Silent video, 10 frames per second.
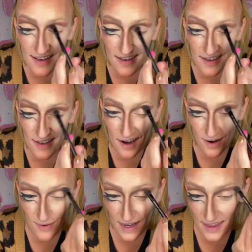So
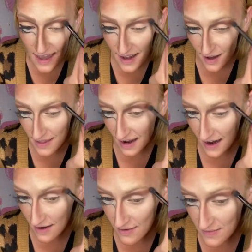we get that on
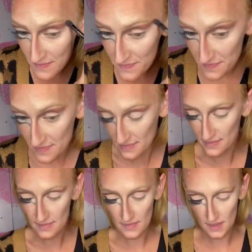there.
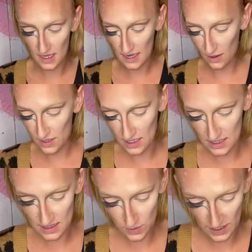And now we're going
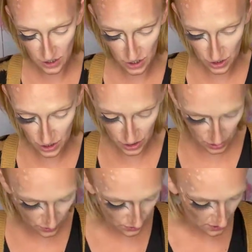to switch
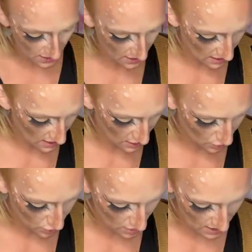to the
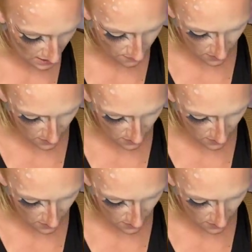cream